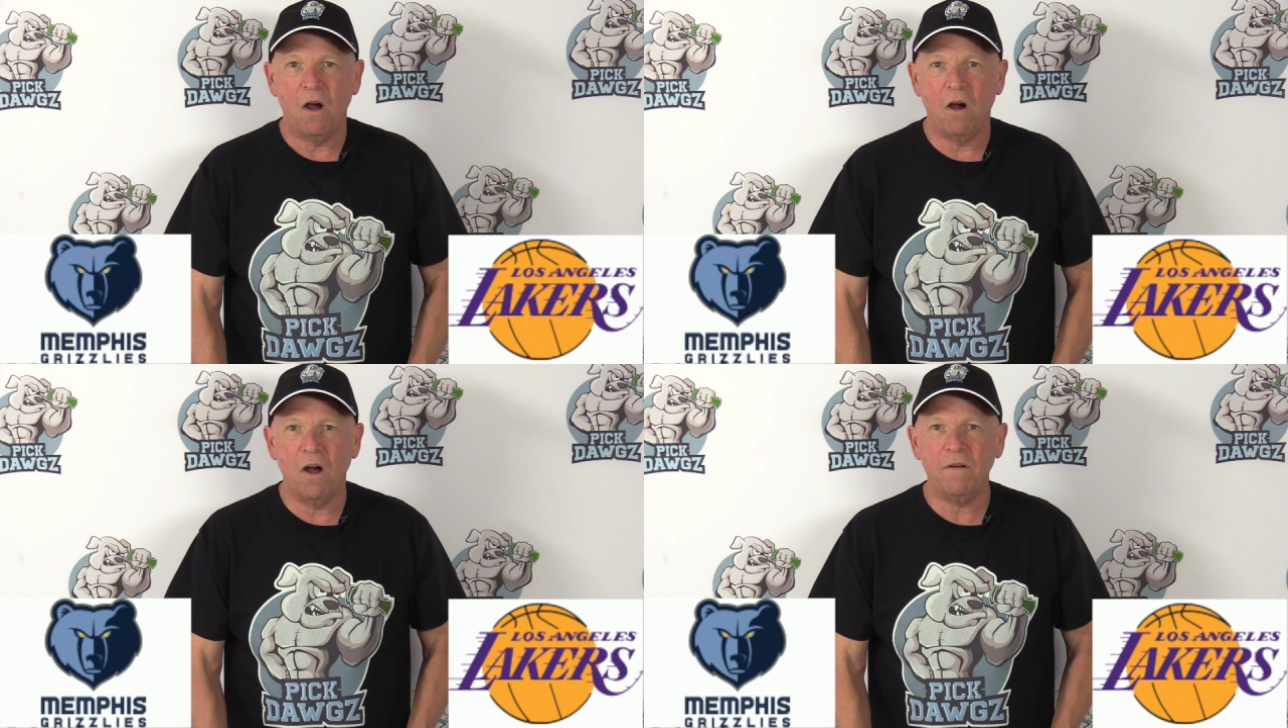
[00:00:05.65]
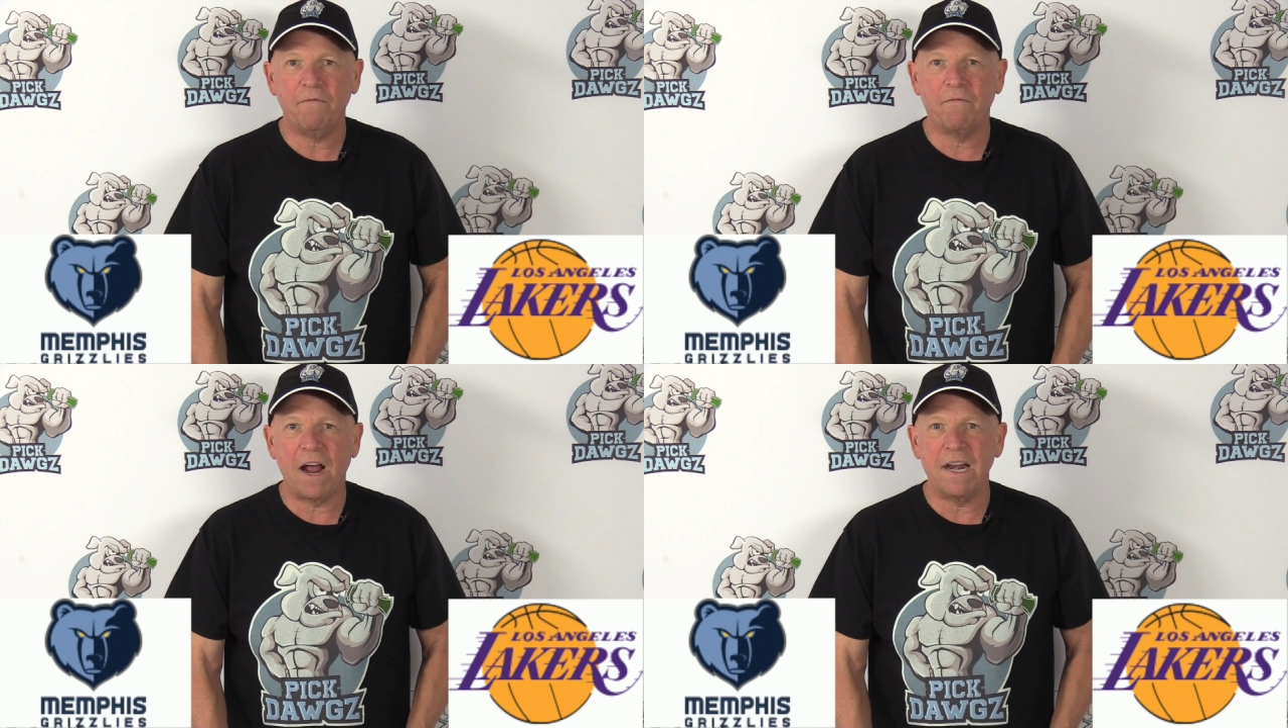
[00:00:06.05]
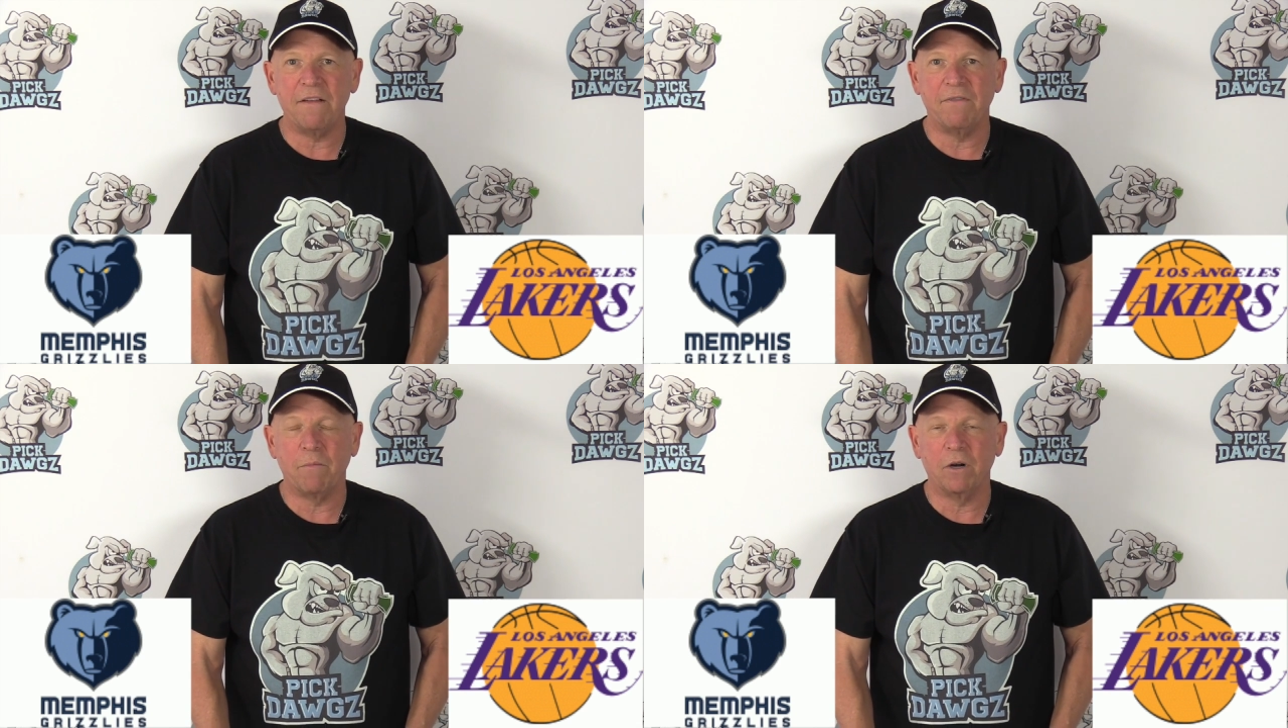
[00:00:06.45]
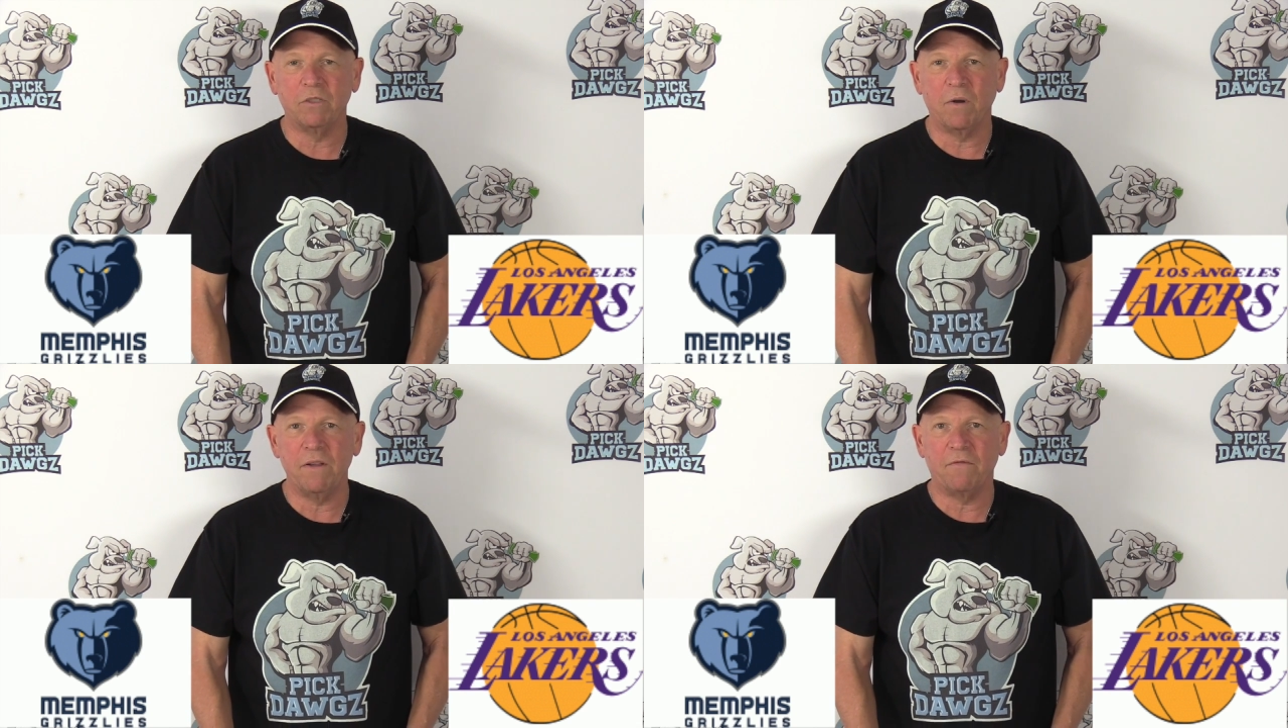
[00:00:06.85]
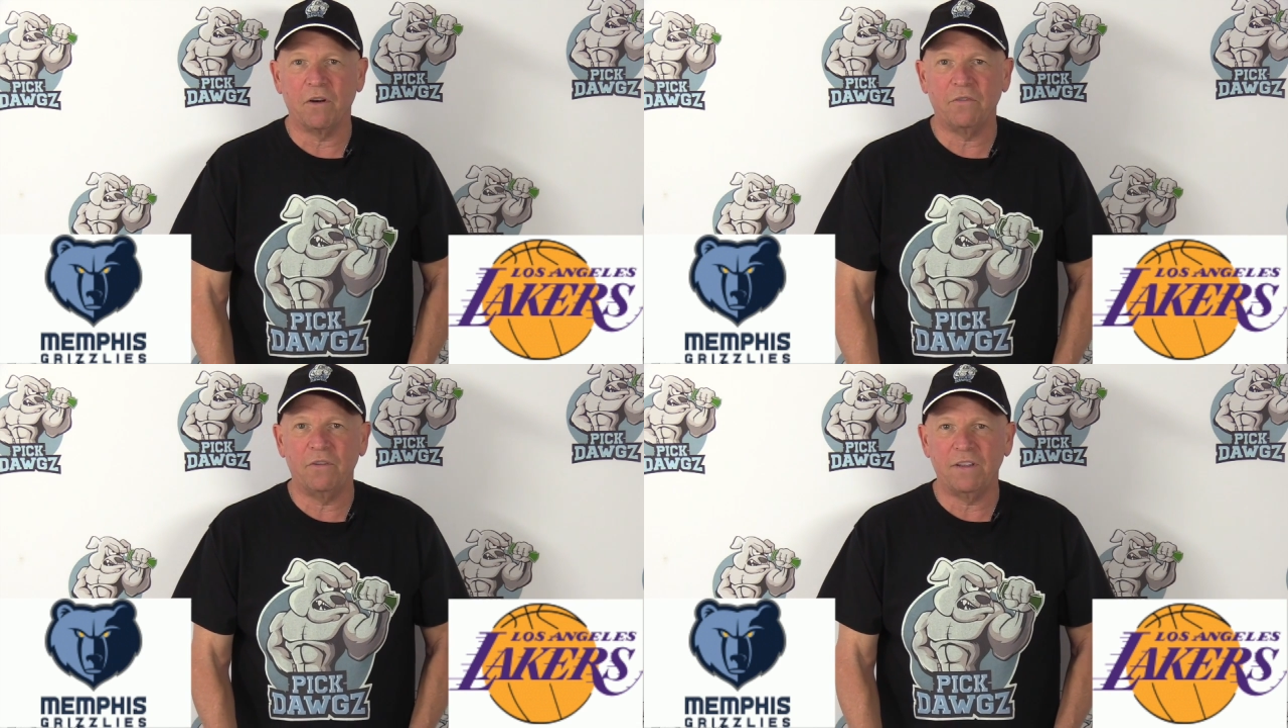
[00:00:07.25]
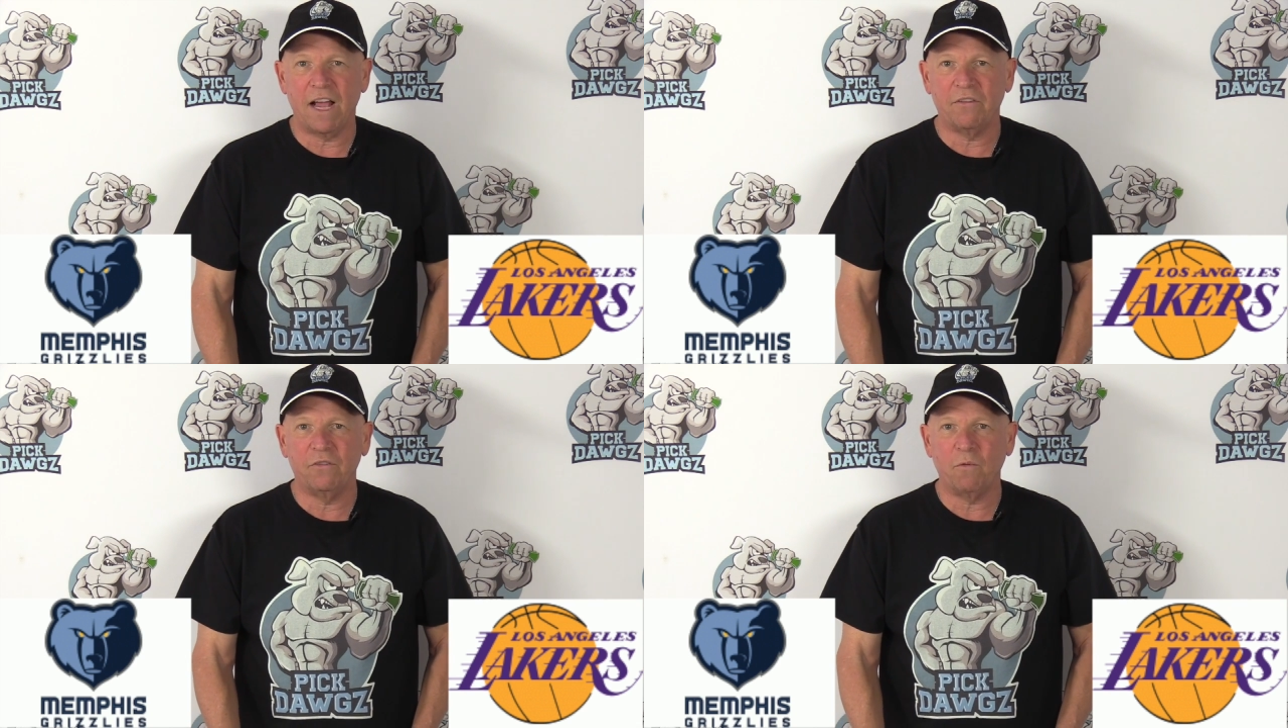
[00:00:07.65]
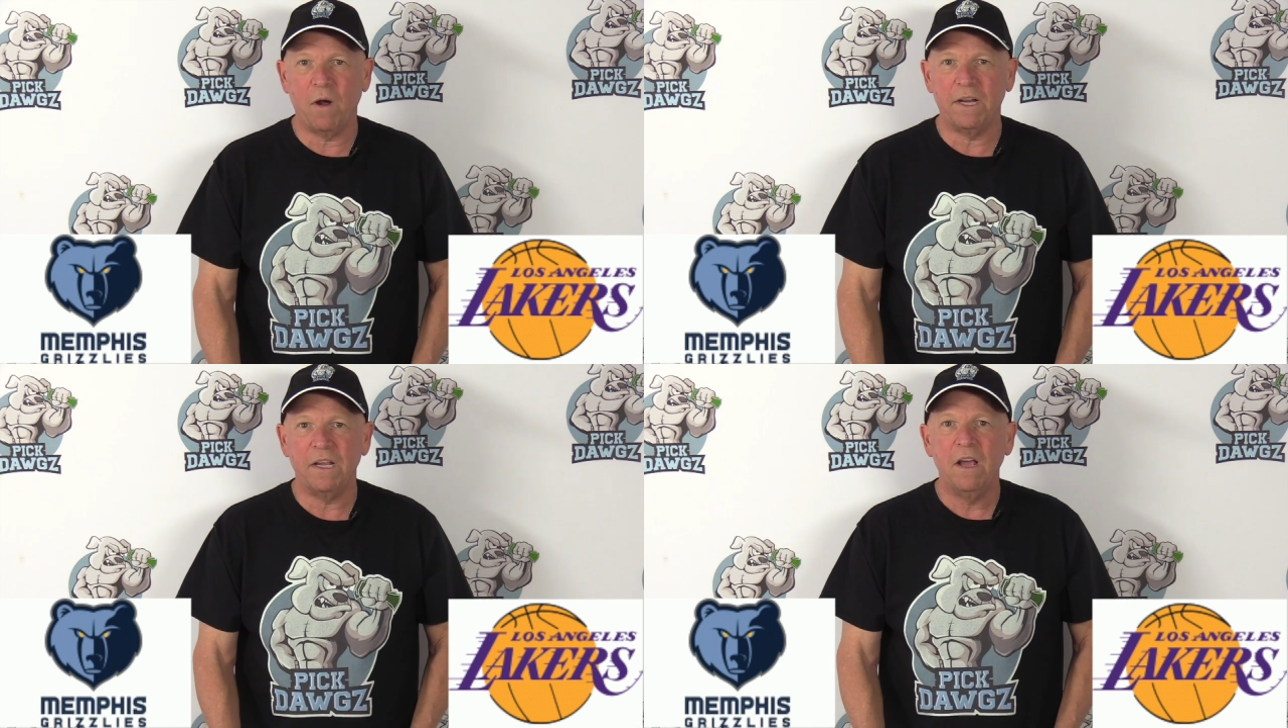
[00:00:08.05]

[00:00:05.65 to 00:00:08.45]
on Friday, February 21st, 2020.